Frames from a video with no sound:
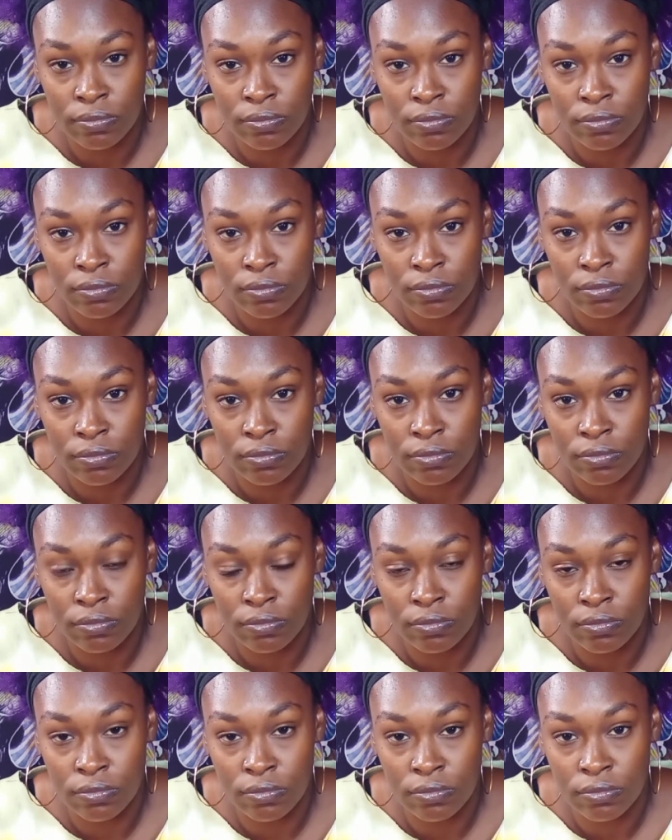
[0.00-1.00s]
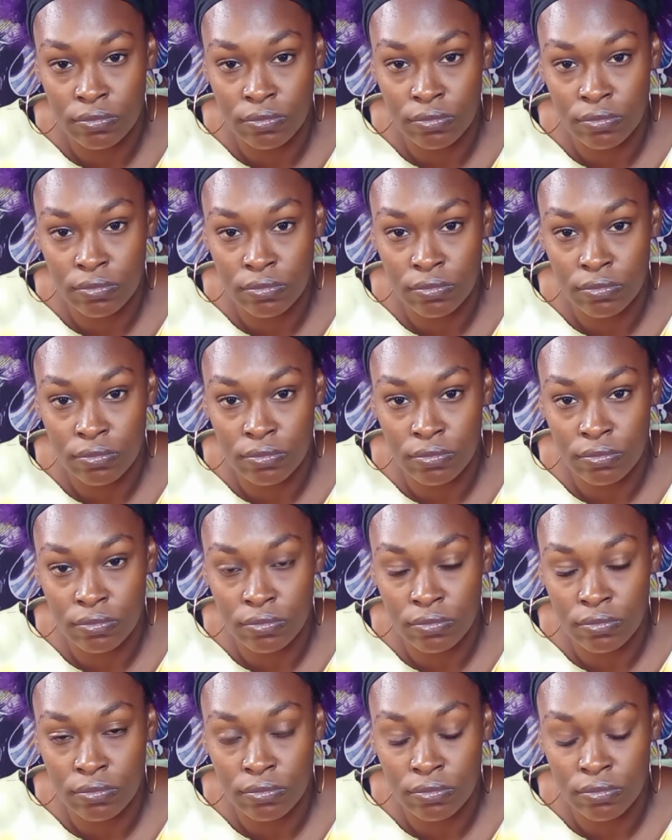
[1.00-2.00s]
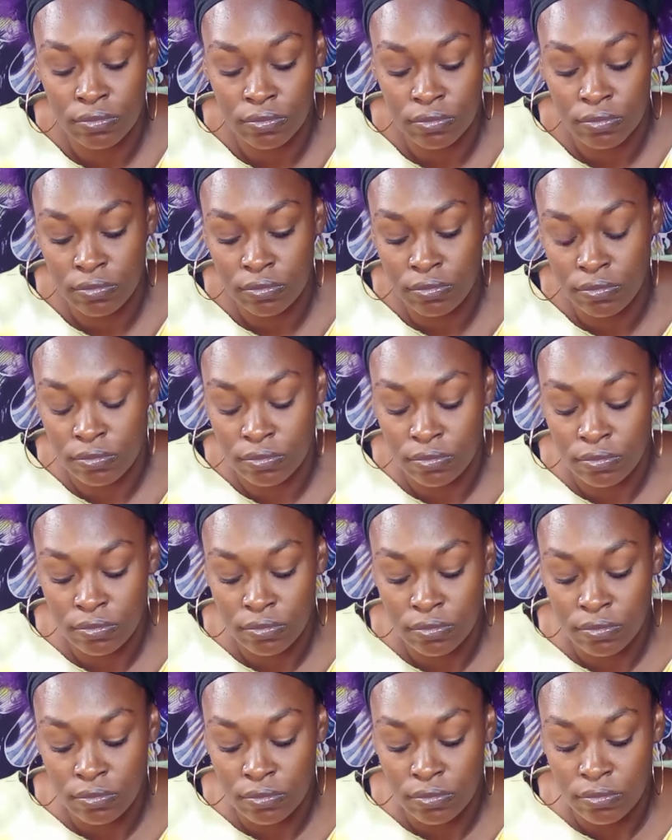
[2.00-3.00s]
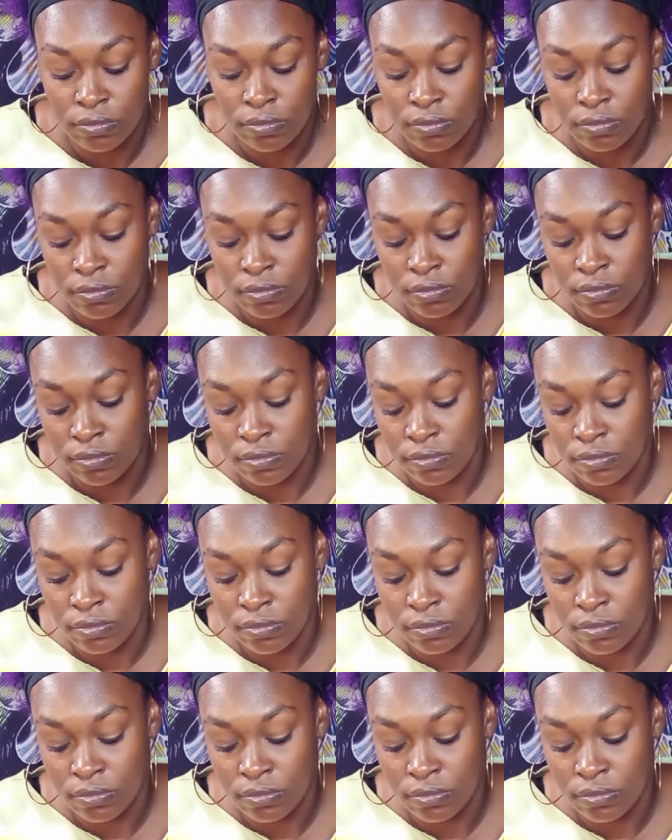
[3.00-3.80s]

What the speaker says: Nothing is said.